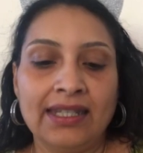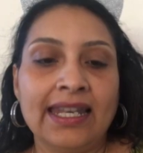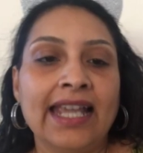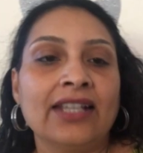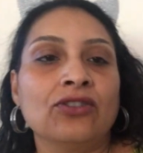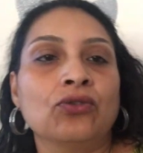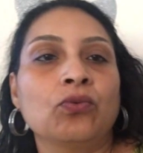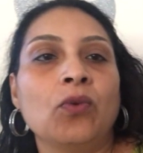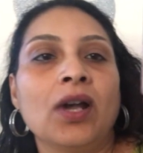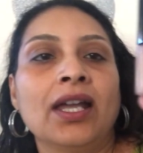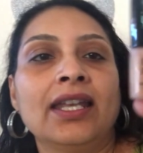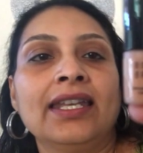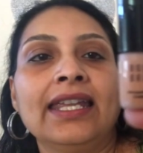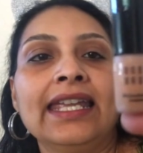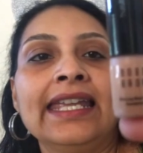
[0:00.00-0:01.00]
next
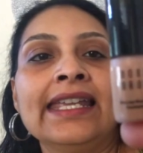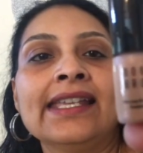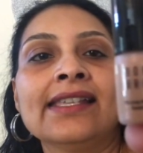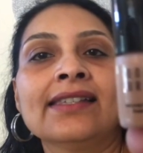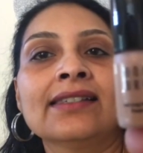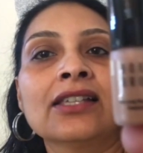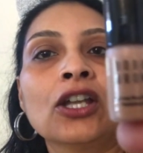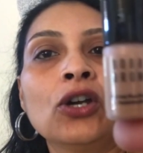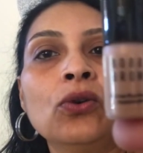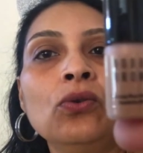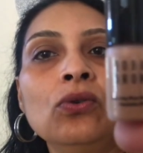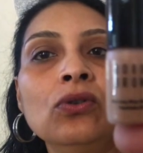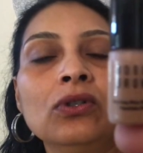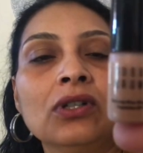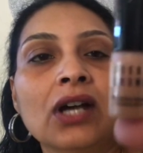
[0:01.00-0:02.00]
one is
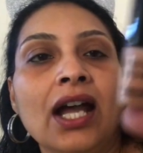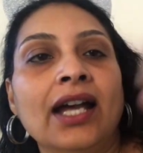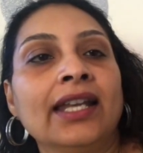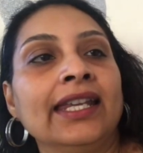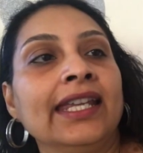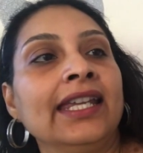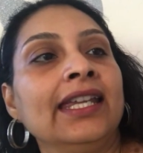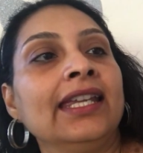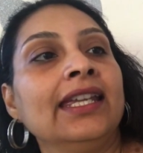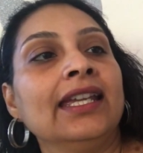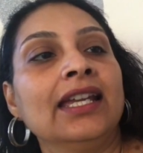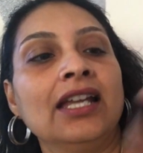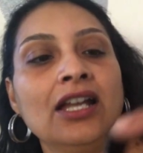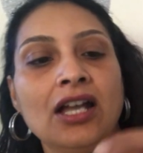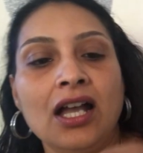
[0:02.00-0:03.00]
Cool Honey.
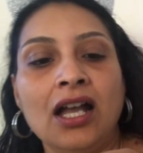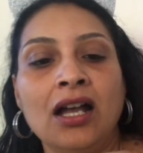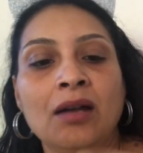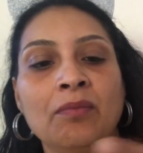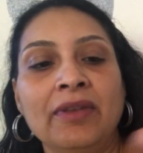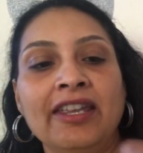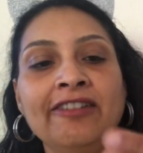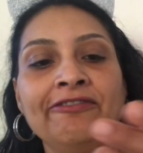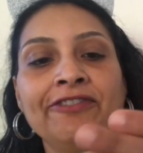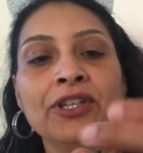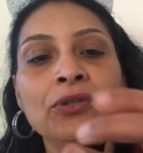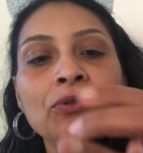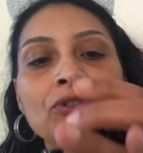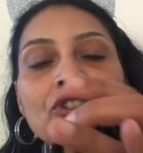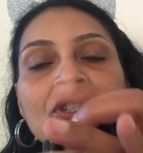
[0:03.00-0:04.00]
If
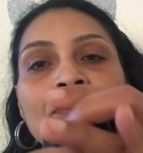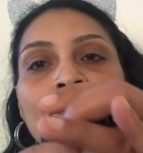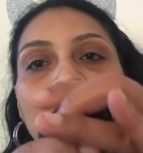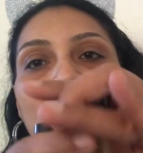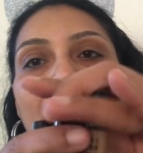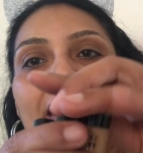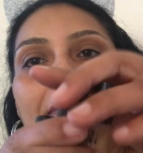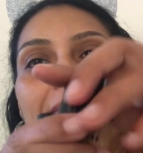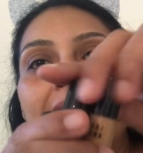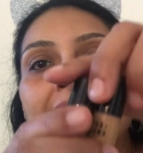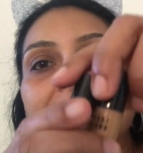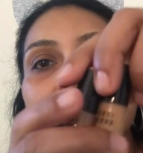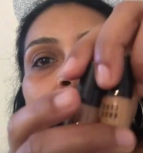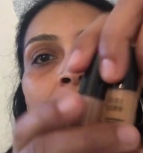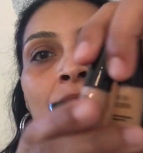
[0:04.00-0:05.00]
you just put them
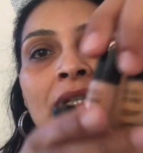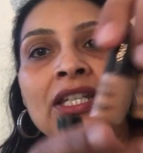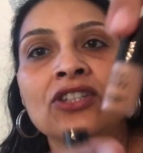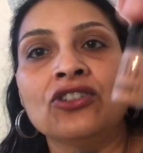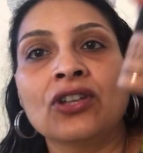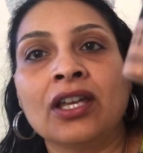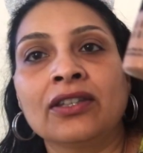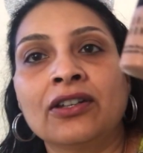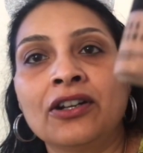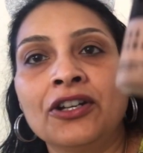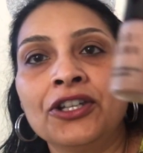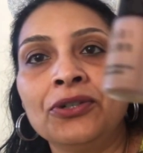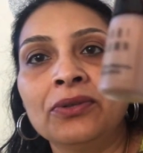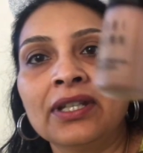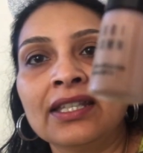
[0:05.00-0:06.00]
next to each other,
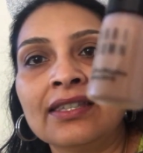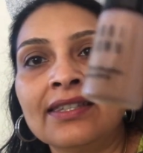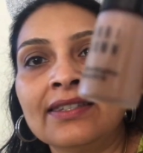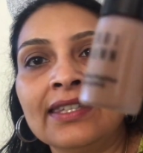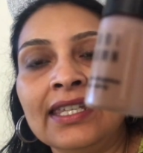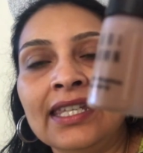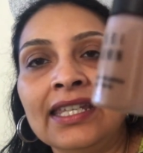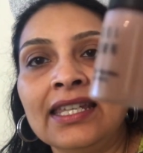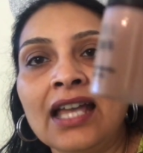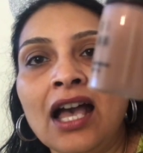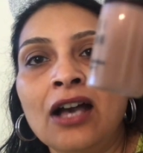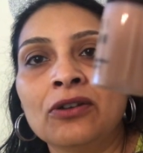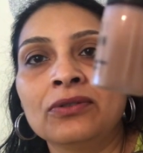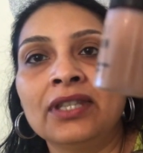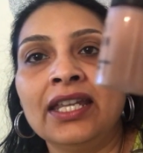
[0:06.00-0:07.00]
you can see
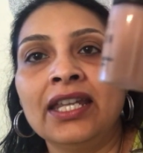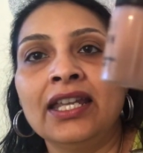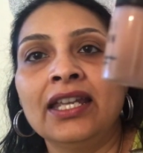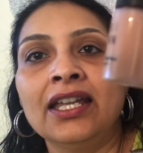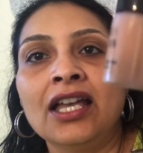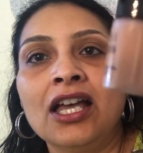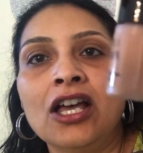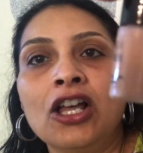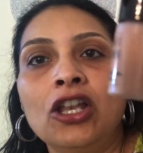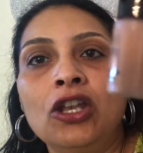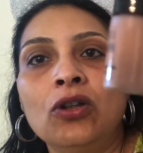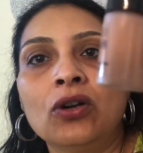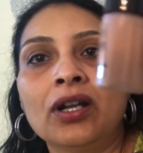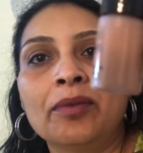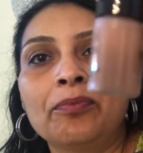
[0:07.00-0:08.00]
how they
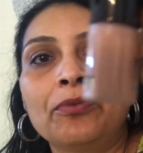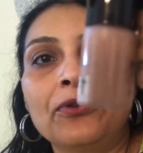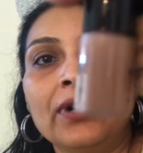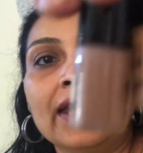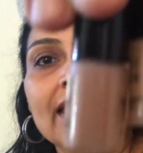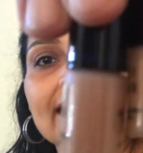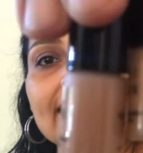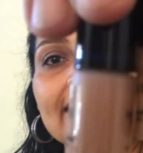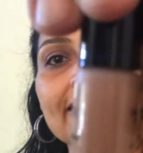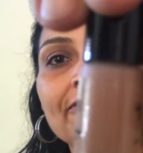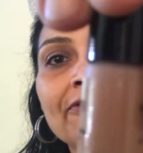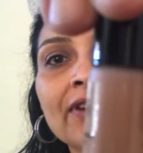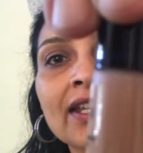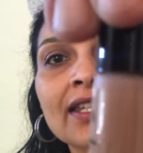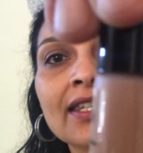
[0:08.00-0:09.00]
look pretty
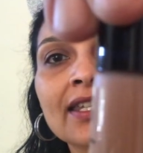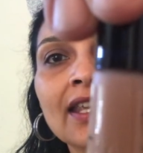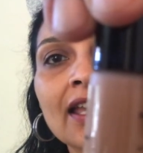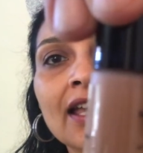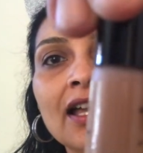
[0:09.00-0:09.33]
different